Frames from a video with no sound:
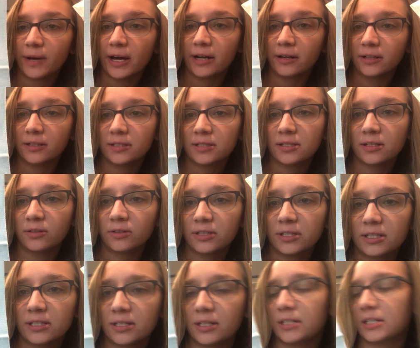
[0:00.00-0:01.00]
pattern, so
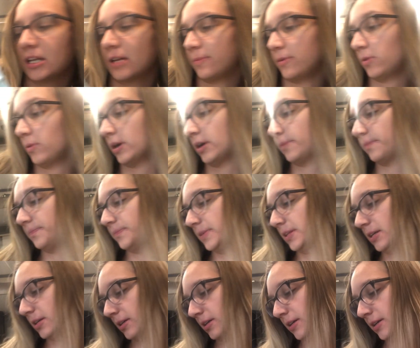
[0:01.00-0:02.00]
this is gonna take me a while.
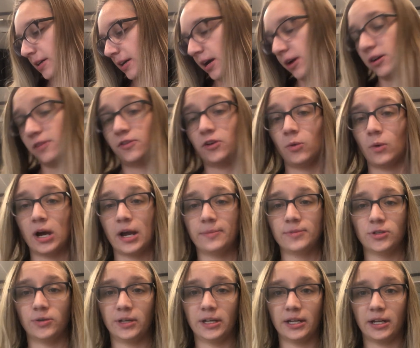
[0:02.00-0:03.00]
I don't even know why I'm
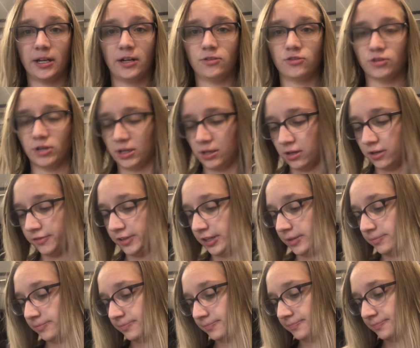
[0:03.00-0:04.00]
doing it. I don't drink coffee,
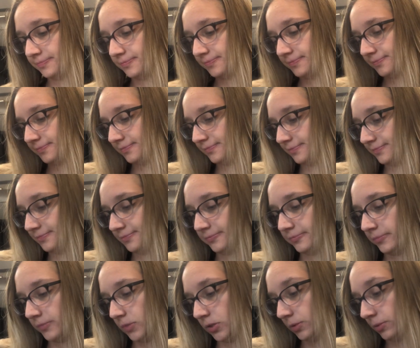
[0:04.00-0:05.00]

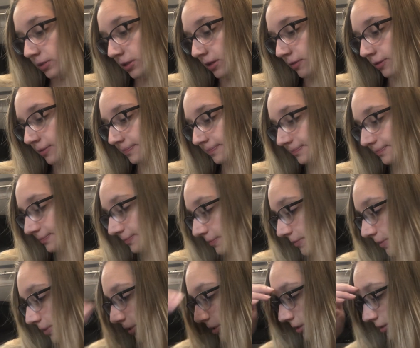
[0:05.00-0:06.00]
but whatever.
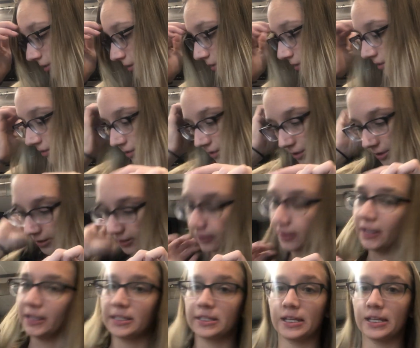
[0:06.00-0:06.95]
That's